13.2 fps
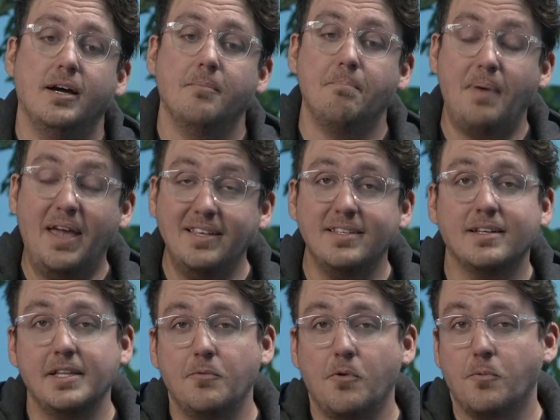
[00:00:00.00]

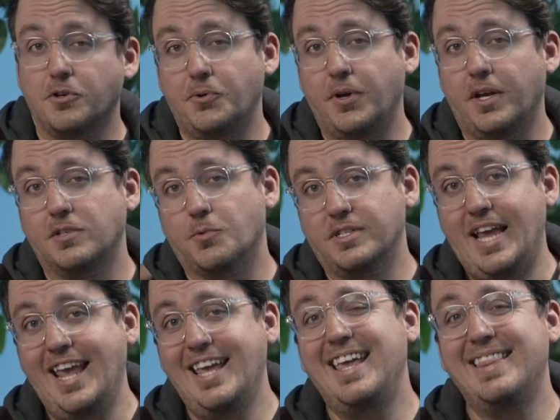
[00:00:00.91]
Basically what we're doing is we're
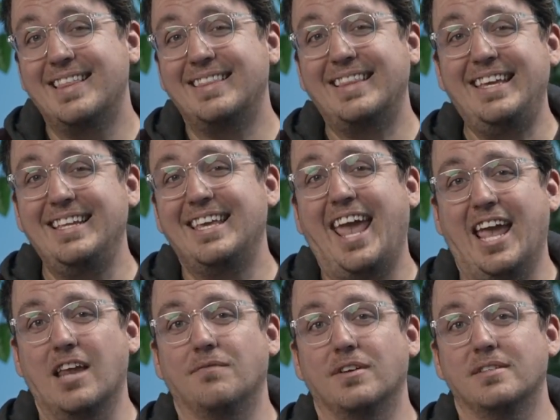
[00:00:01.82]
taking the lean
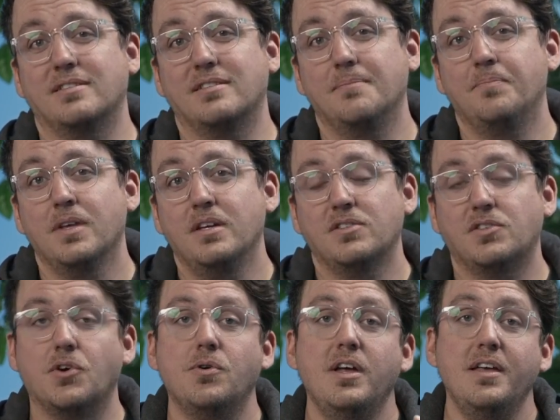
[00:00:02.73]
canvas.
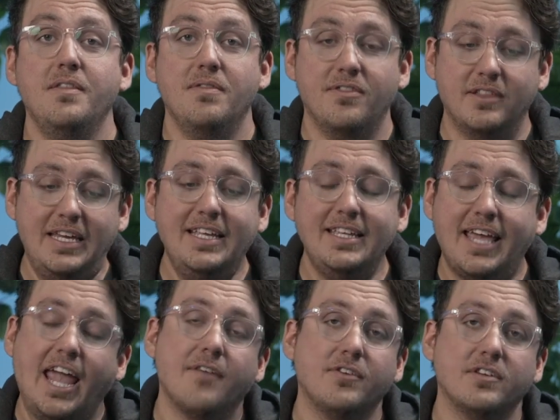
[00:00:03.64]
So the lean
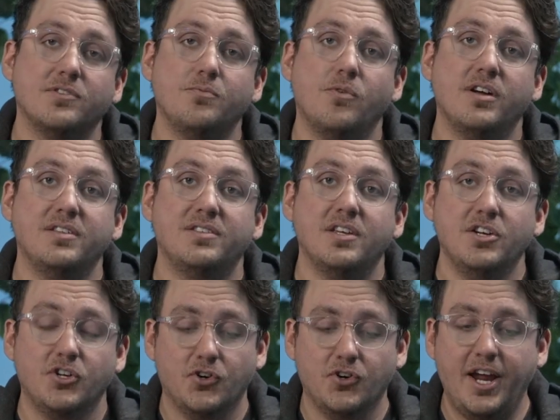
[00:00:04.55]
canvas was
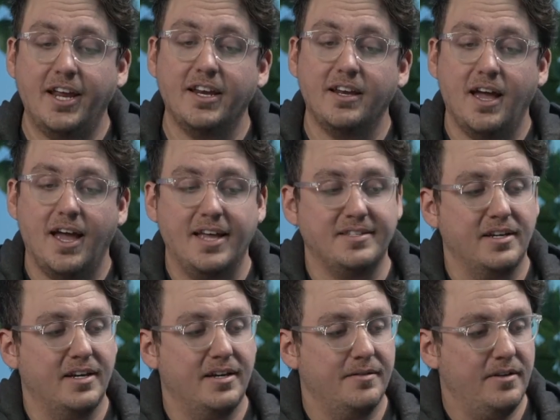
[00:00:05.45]
created as
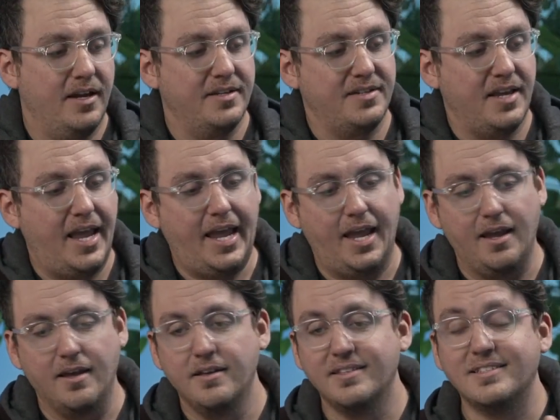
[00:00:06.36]

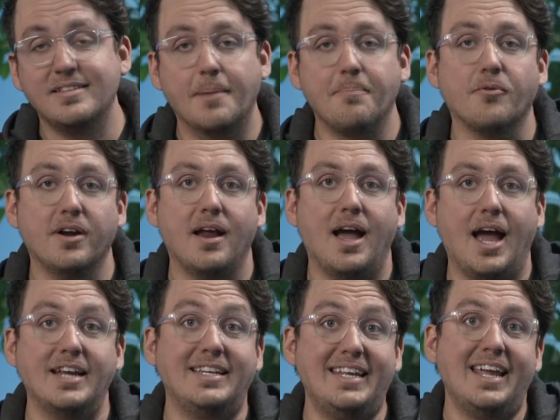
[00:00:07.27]
a separate
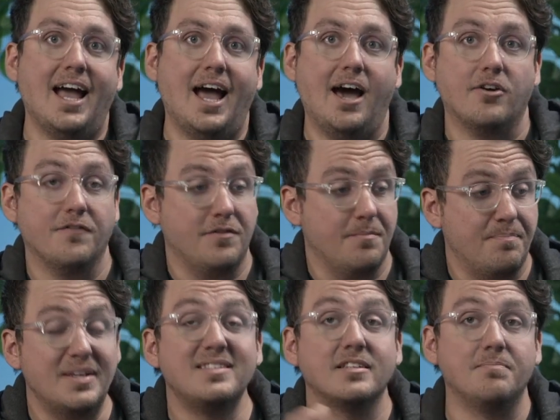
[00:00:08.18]
idea out of the
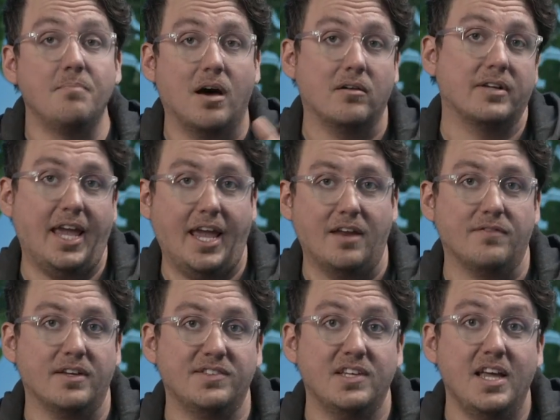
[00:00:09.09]
business model
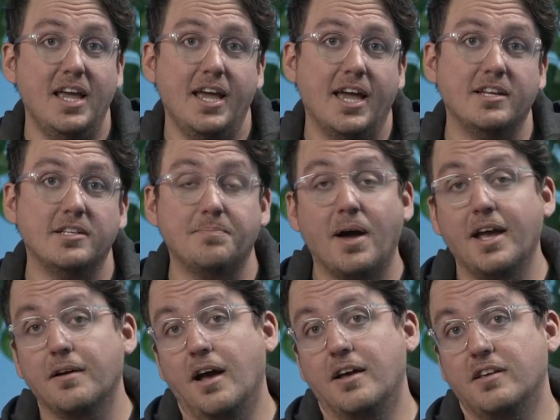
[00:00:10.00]
canvas, and it's by
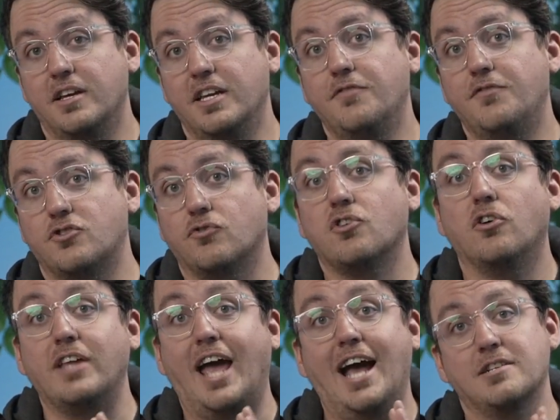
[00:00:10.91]
an individual called
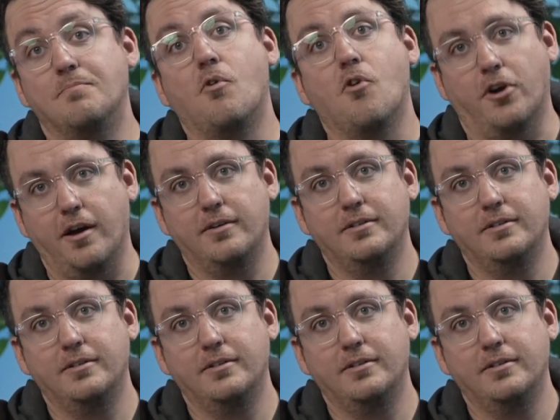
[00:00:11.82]
Ash Moria.